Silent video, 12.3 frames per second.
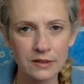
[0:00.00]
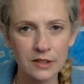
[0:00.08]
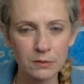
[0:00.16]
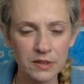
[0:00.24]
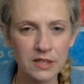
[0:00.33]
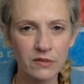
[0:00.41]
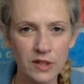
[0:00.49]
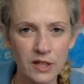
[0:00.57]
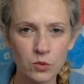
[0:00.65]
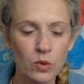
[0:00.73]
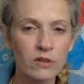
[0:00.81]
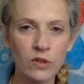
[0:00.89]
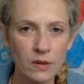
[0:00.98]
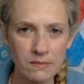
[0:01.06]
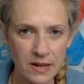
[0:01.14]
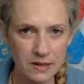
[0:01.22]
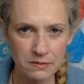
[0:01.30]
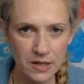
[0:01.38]
specific things, whatever it
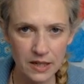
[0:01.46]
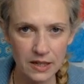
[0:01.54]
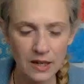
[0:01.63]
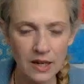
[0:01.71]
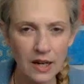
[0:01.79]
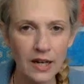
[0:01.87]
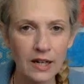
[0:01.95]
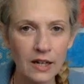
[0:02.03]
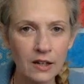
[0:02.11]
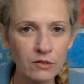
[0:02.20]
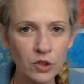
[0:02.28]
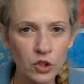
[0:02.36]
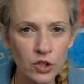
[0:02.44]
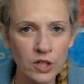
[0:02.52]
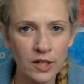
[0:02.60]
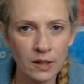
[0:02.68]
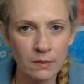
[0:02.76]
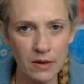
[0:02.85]
might be. And I love
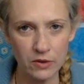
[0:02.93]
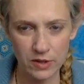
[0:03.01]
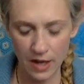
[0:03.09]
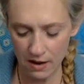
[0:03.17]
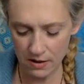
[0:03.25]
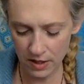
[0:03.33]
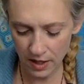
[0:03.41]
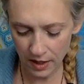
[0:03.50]
learning about that.